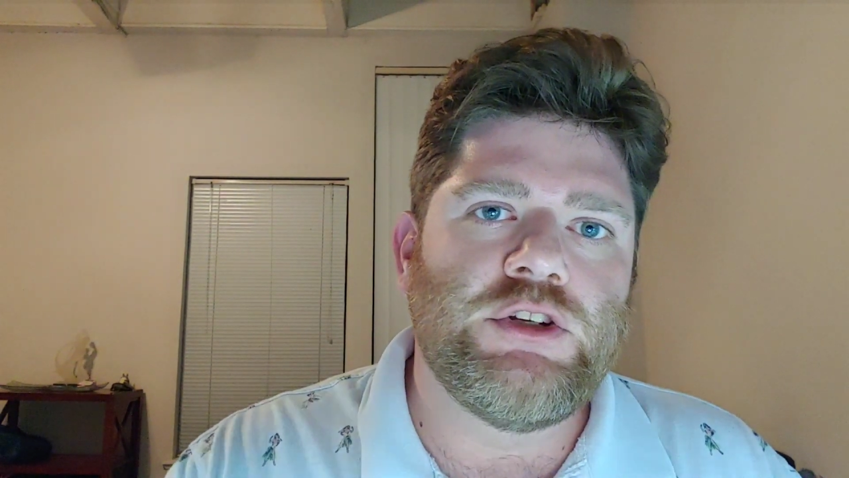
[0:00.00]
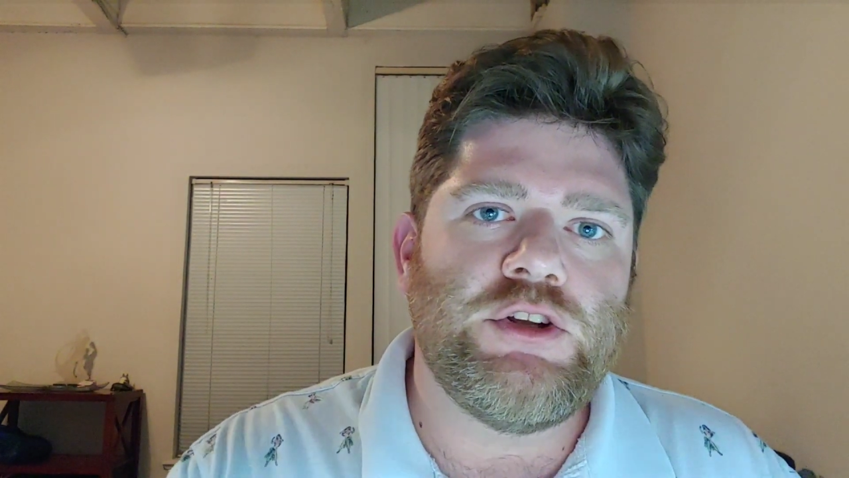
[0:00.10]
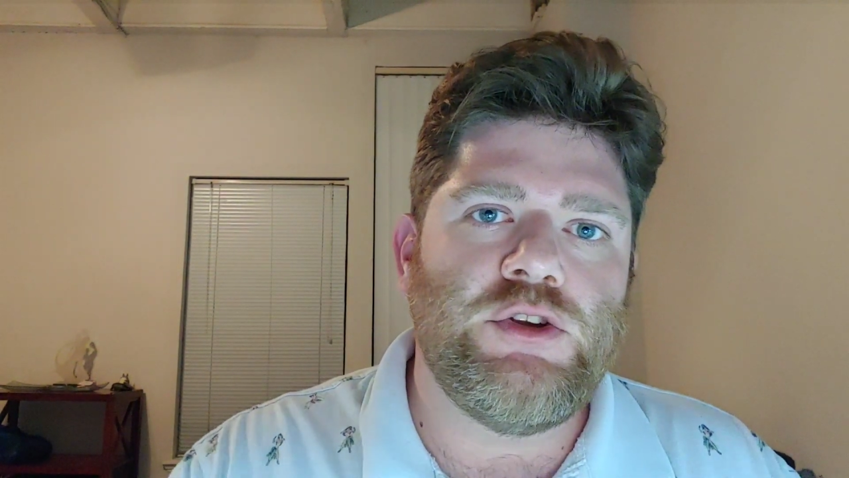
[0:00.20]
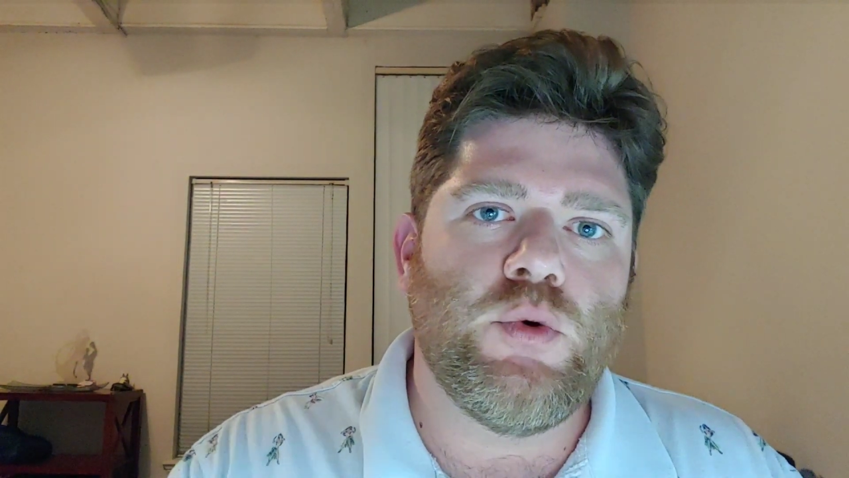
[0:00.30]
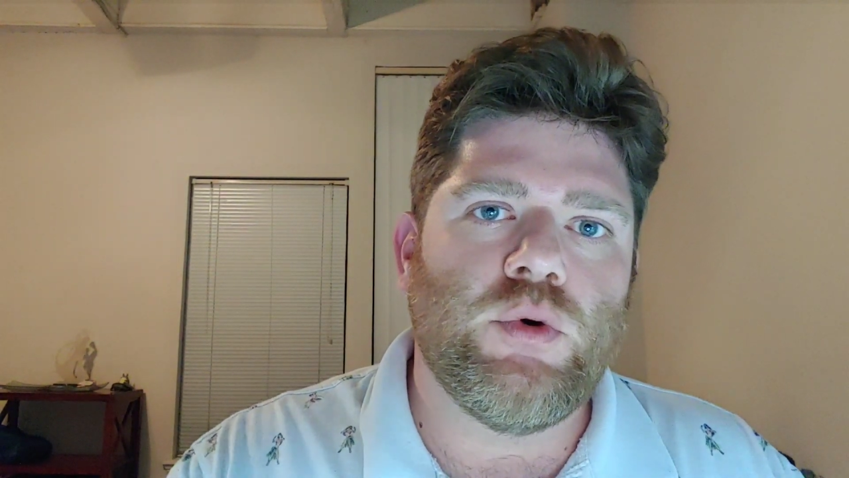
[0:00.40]

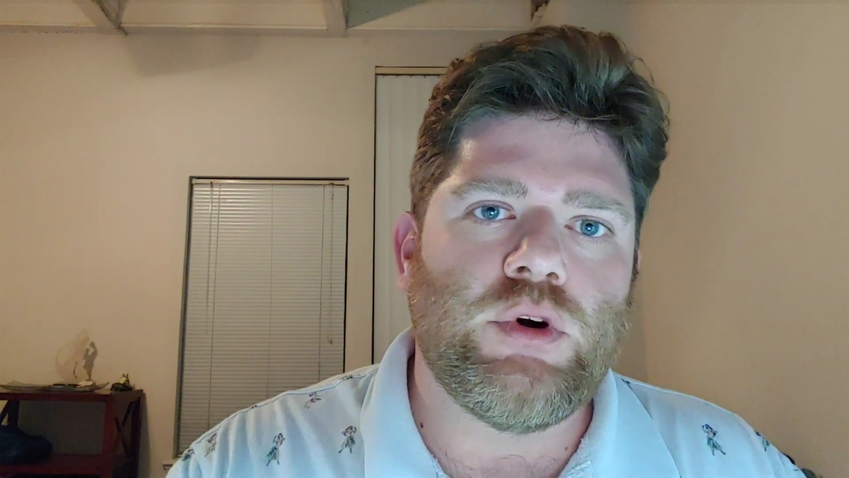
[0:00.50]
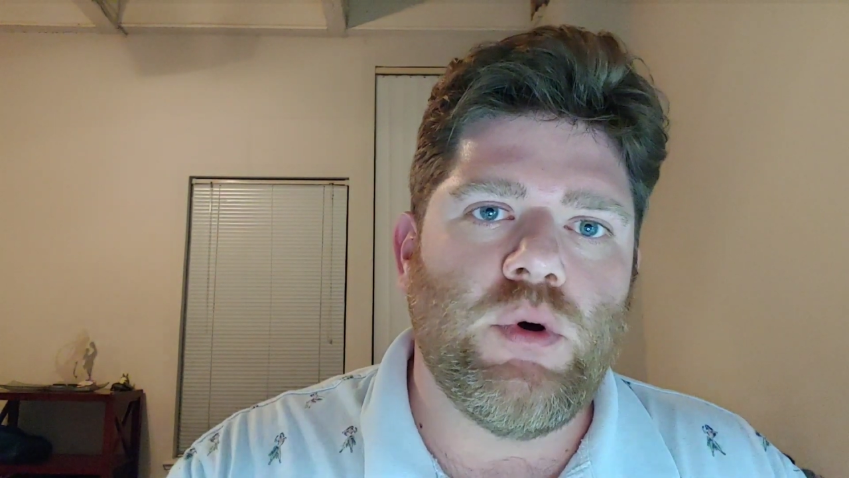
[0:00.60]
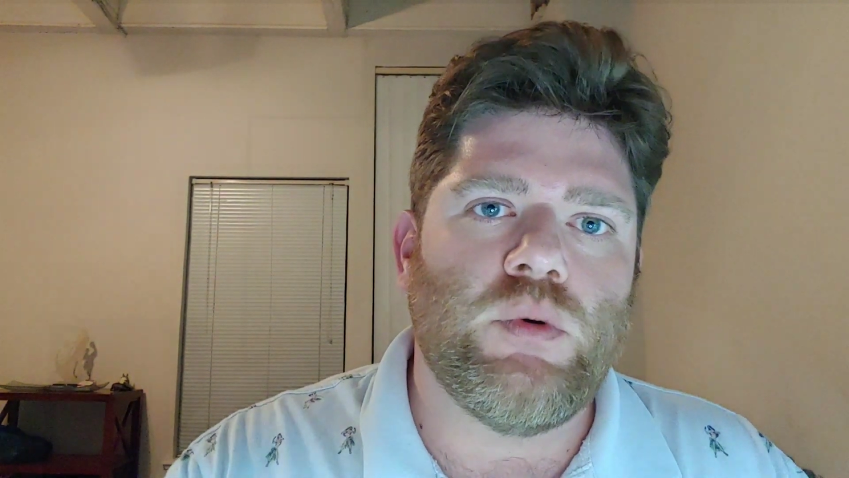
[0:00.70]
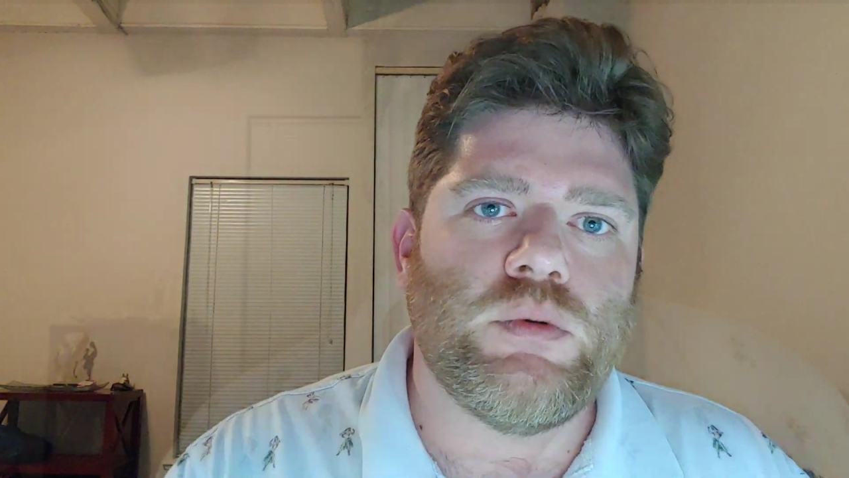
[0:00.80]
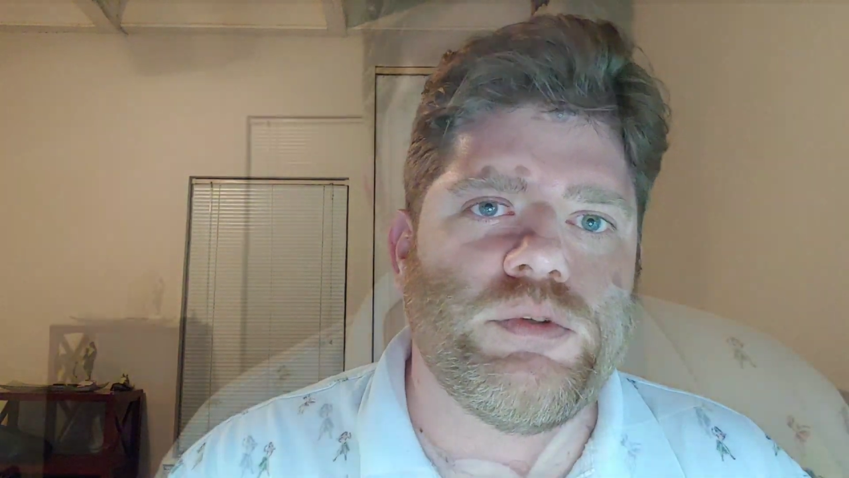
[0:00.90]
to your
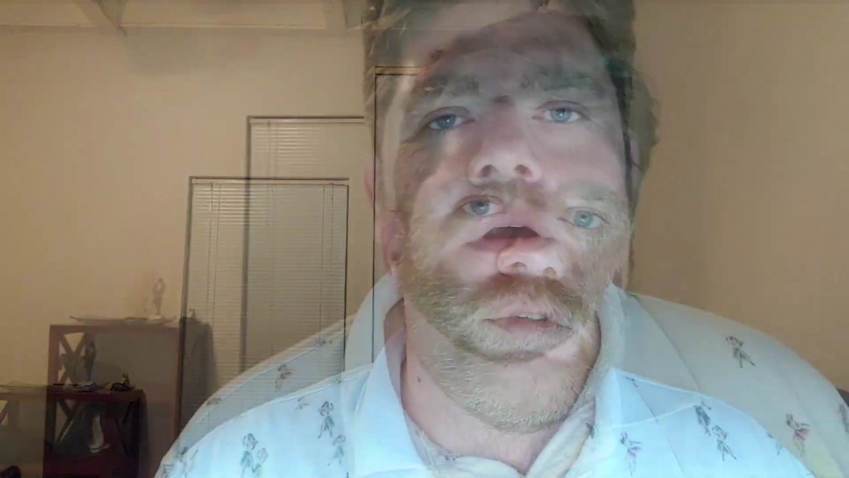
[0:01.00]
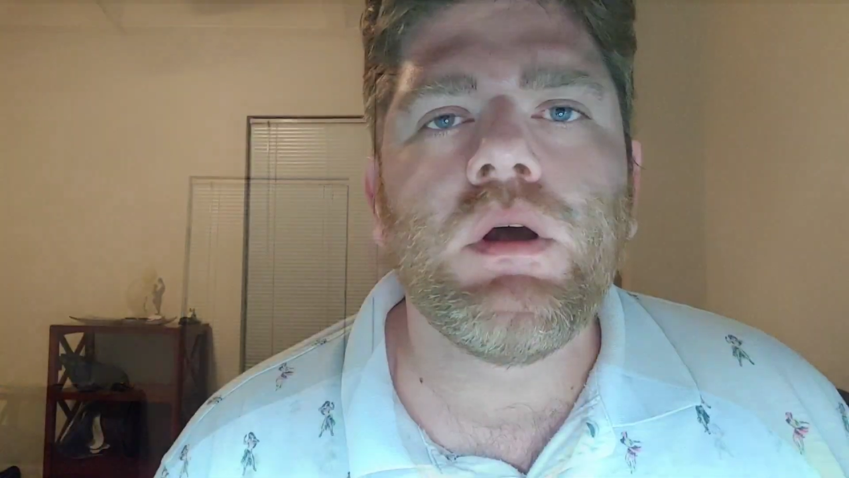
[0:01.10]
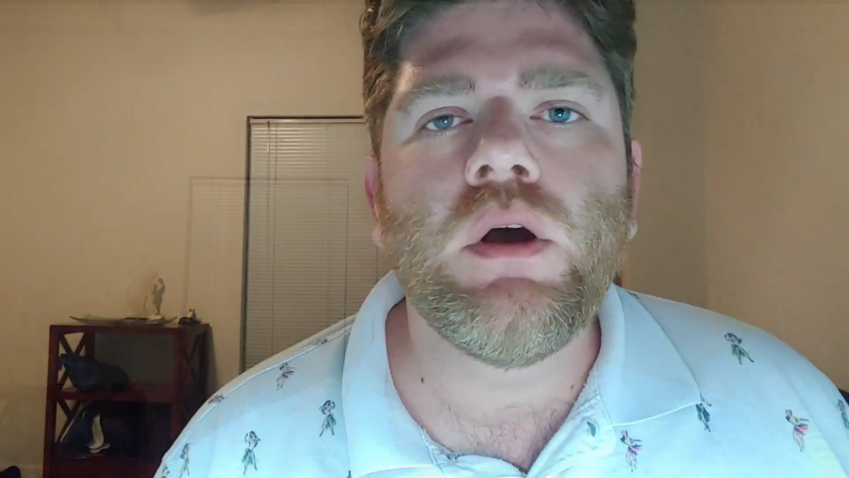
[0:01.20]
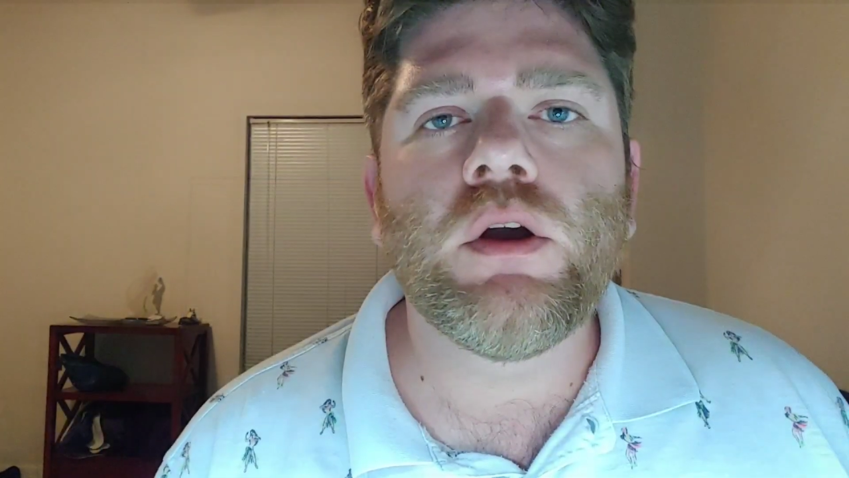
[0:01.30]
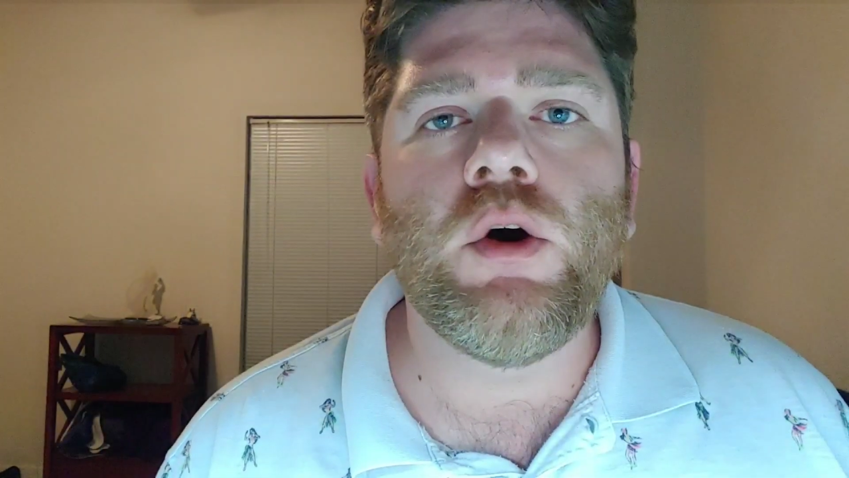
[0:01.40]

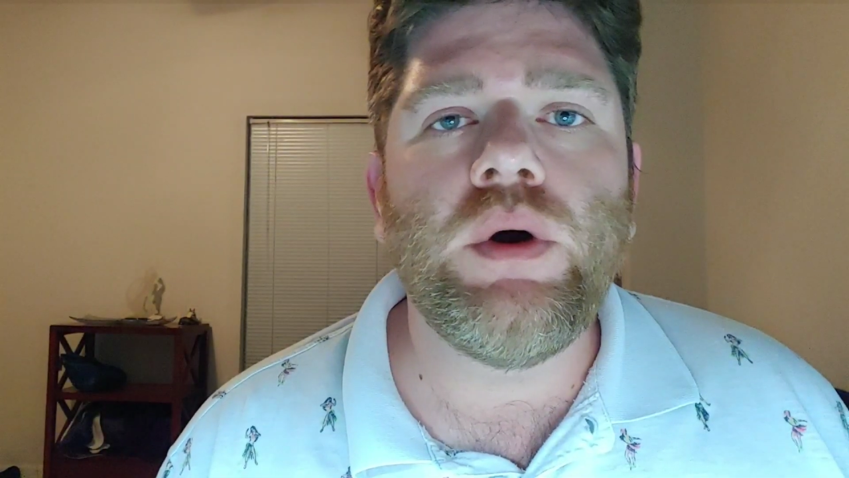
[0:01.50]
goals.